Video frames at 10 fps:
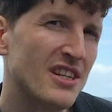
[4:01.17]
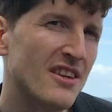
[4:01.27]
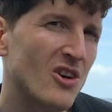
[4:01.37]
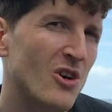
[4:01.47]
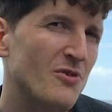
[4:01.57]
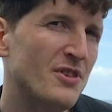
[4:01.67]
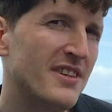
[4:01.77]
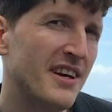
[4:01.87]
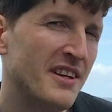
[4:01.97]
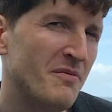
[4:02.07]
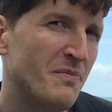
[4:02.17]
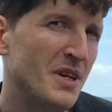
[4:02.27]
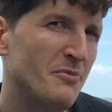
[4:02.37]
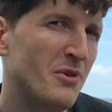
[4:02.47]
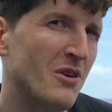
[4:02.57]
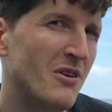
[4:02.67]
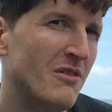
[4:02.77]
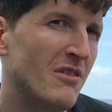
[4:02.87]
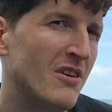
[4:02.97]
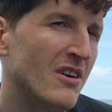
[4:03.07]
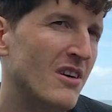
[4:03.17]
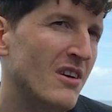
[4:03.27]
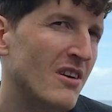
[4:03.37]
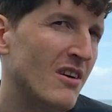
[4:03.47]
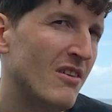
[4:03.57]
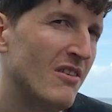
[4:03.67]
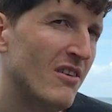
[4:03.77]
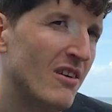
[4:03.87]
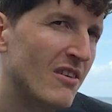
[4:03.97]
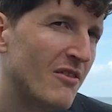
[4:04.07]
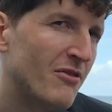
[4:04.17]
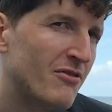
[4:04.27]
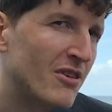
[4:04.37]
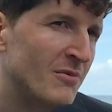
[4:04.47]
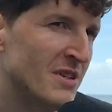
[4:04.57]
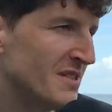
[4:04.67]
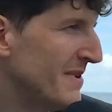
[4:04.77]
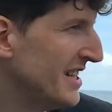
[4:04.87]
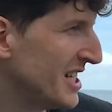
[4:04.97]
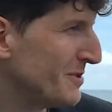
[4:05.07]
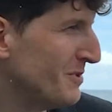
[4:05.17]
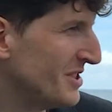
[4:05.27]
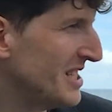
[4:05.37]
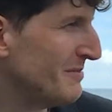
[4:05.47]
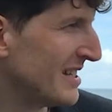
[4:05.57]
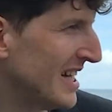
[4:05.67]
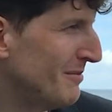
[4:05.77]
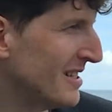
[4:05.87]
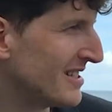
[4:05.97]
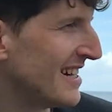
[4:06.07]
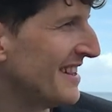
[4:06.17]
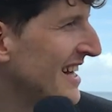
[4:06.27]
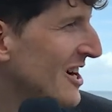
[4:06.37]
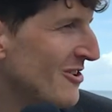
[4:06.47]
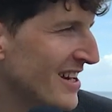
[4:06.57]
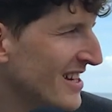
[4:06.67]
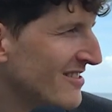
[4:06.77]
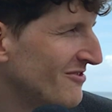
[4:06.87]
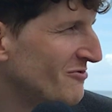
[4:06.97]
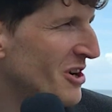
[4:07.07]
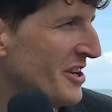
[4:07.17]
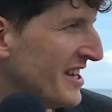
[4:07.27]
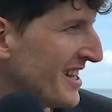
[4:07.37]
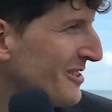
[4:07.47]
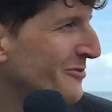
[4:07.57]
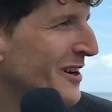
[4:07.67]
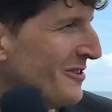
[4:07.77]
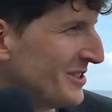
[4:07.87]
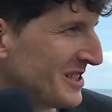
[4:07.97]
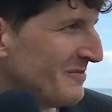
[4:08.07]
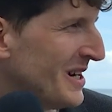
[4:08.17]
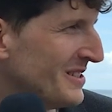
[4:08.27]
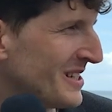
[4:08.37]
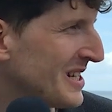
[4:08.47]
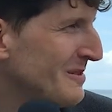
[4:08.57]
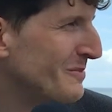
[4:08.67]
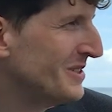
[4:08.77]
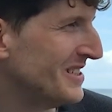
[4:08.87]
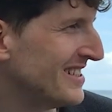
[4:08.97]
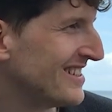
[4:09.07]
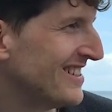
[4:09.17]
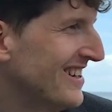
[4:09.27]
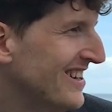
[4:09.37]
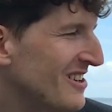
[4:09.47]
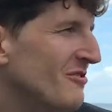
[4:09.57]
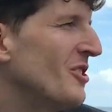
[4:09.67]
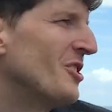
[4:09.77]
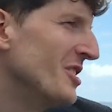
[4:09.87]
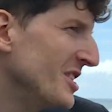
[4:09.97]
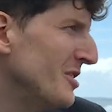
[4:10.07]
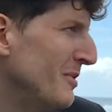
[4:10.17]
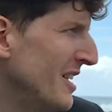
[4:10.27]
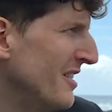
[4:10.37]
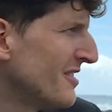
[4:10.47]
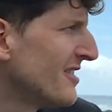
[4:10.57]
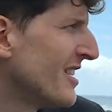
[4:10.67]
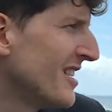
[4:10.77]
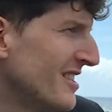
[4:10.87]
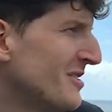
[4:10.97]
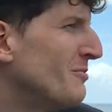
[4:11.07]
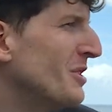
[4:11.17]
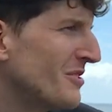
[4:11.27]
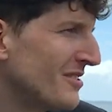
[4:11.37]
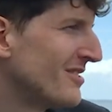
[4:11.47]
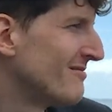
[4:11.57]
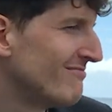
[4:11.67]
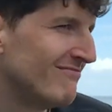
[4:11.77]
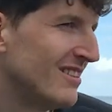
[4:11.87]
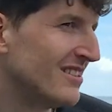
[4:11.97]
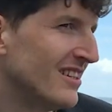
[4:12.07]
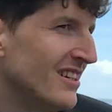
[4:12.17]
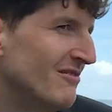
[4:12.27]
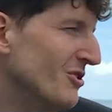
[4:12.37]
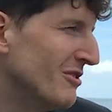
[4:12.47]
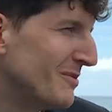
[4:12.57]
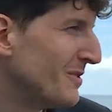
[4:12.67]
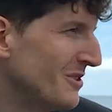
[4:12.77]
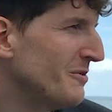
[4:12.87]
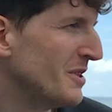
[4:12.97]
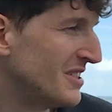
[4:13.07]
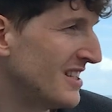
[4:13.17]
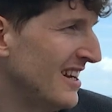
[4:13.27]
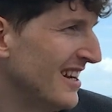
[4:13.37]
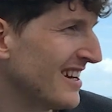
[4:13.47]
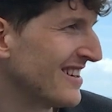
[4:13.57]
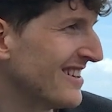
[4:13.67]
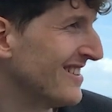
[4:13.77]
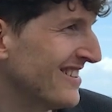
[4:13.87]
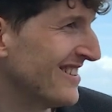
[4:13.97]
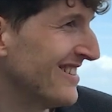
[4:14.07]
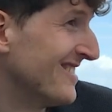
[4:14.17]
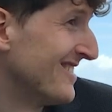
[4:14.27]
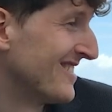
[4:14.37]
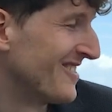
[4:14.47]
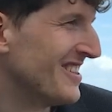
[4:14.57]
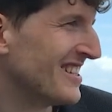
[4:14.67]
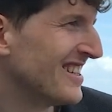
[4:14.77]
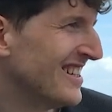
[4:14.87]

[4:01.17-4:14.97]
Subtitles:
that over 10 people from his management team at Argenx are now like running or founding biotech companies. Yeah. Not only in the Benelux, I guess, but let's say Europe or Europe. That's still like crazy.